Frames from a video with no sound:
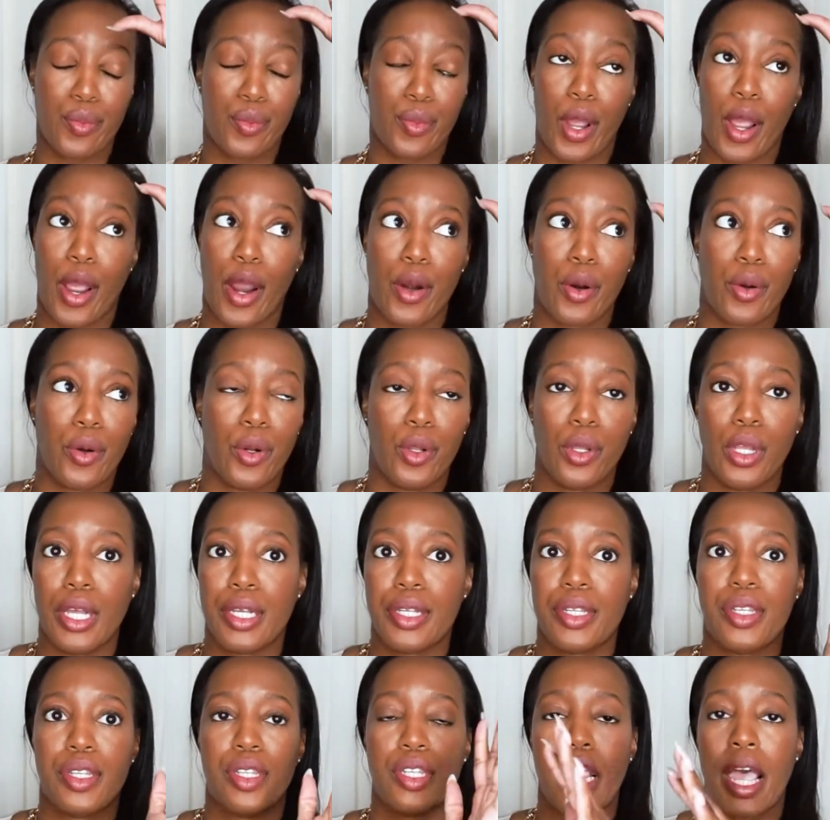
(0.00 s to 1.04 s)
I don't know,
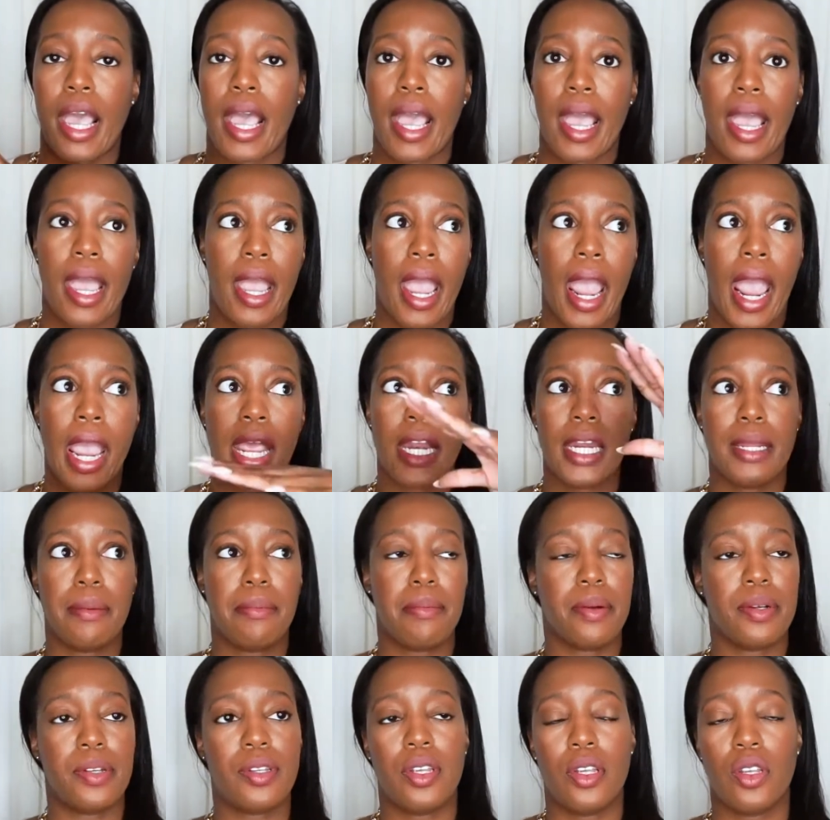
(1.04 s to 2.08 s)
let's say
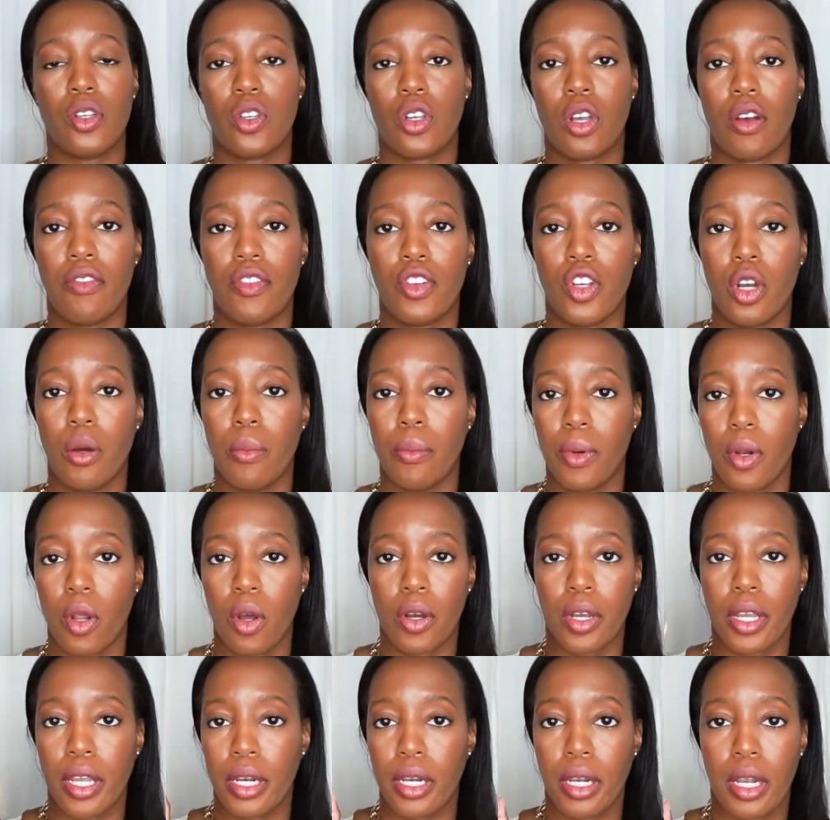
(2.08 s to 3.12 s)
80% Sauvignon
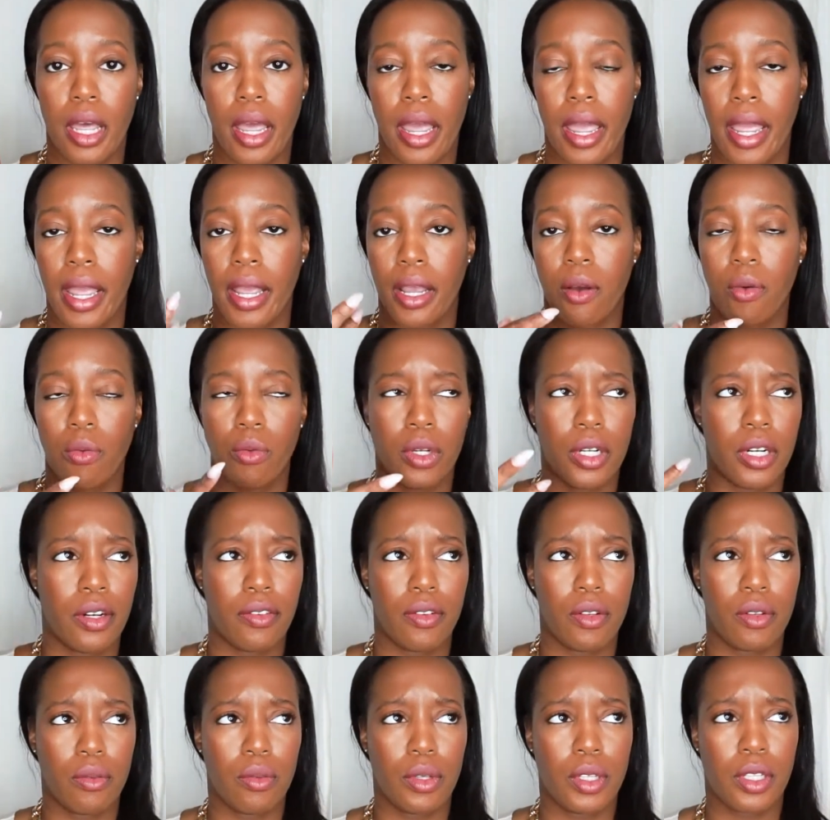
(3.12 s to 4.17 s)
Blanc and like
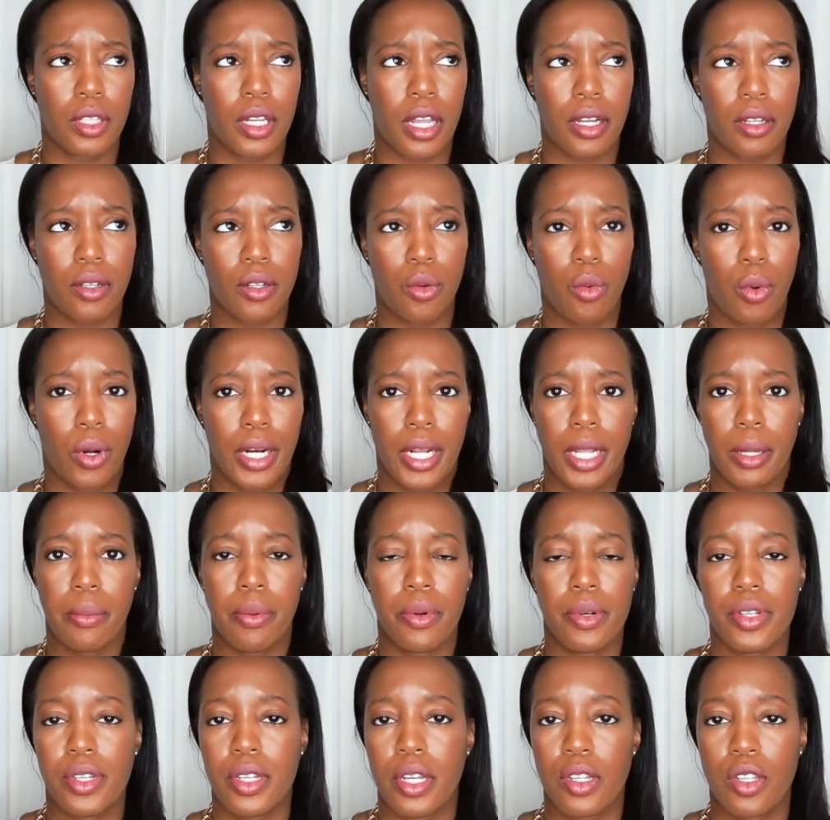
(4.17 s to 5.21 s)
whatever was that 20%
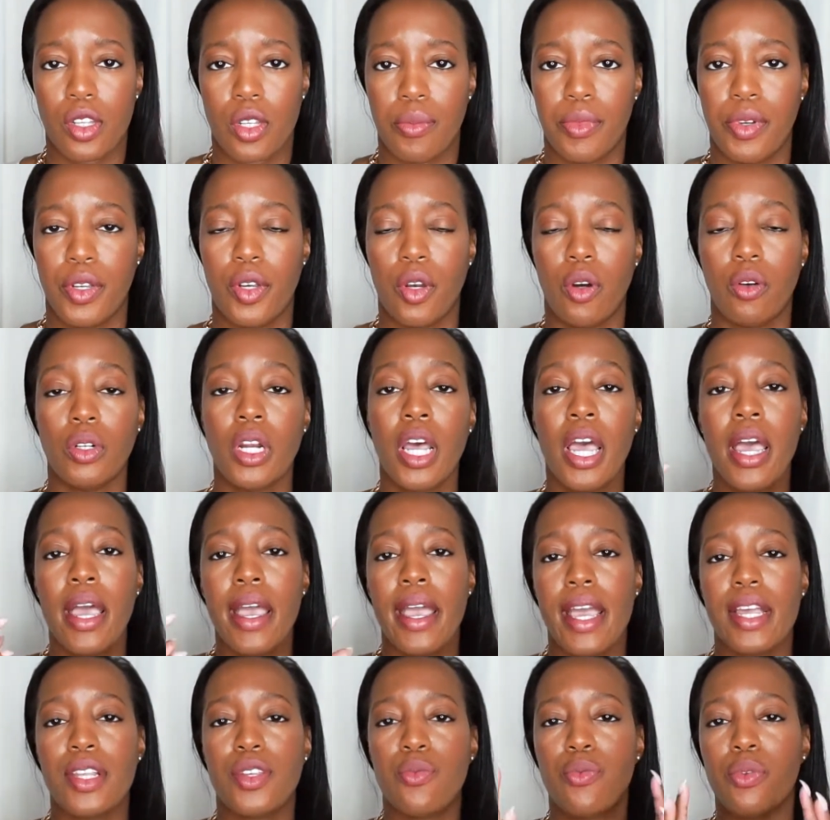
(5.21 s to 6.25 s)
Sauvignon.
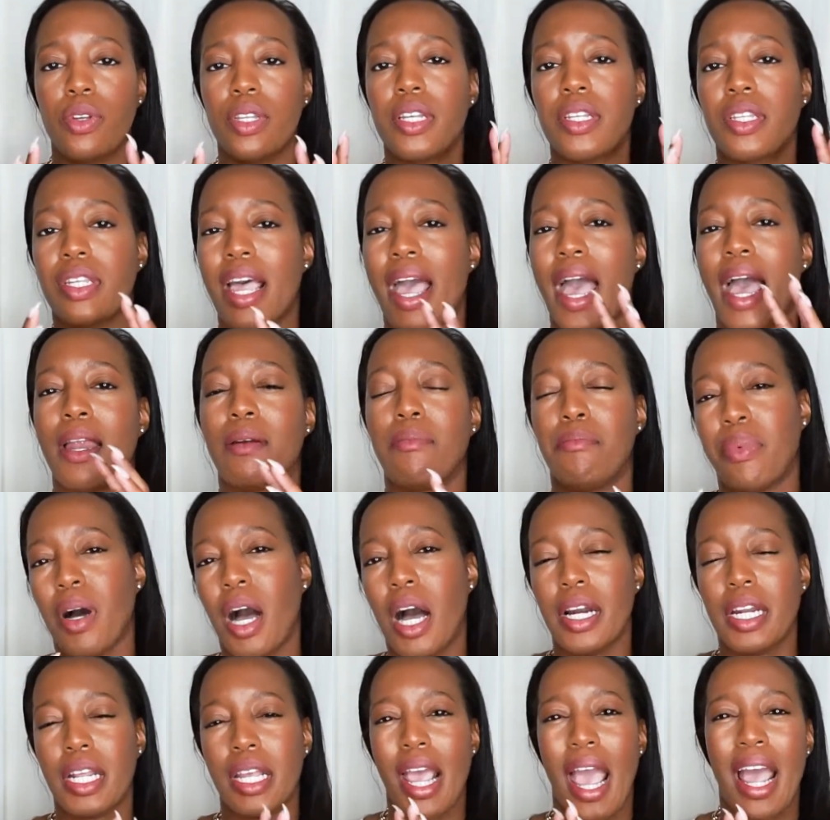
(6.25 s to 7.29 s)
It's really to add
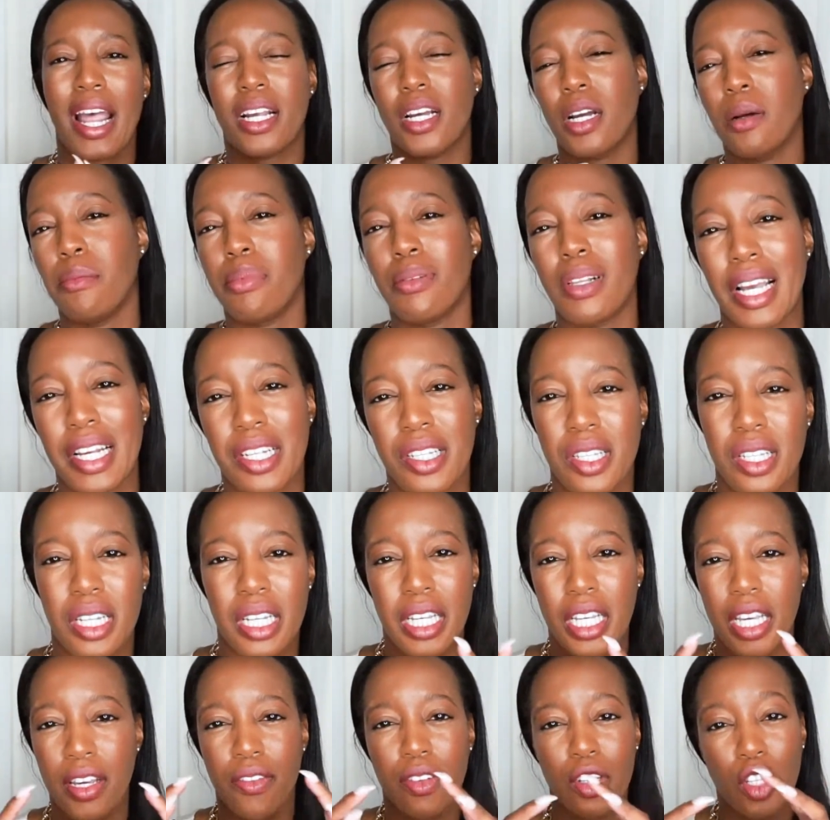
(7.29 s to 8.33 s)
body, add complexity,
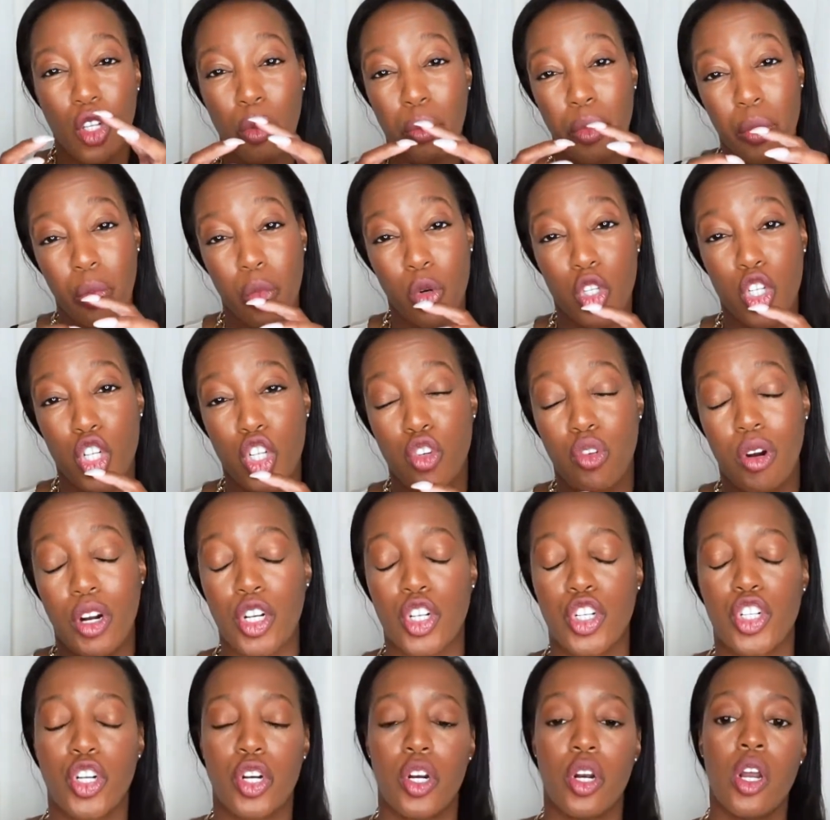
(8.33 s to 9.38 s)
give it a little bit more
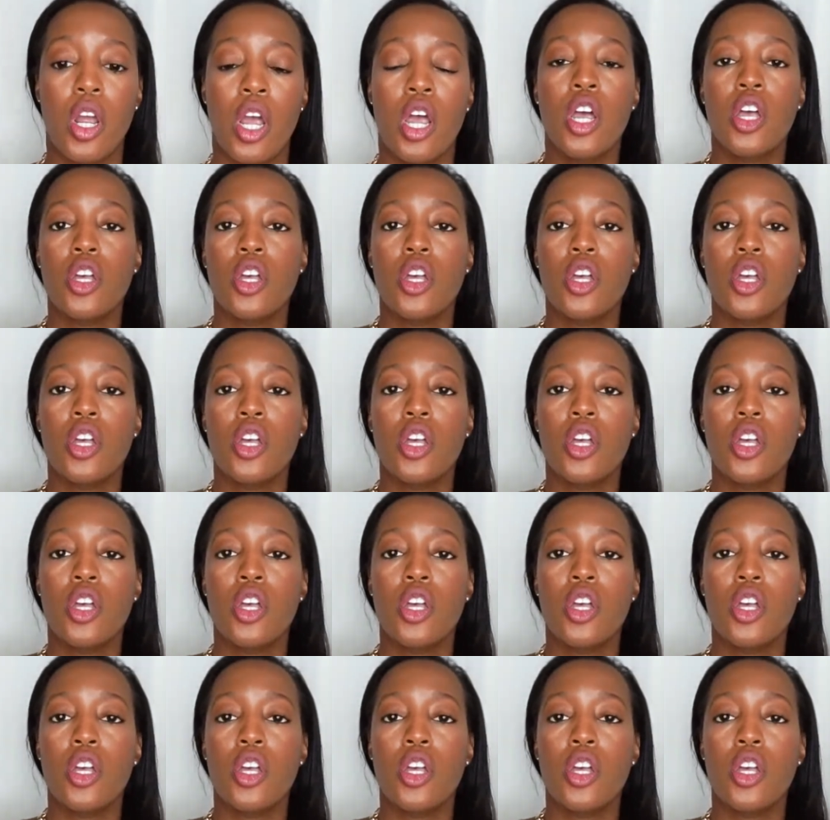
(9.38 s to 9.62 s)
structure.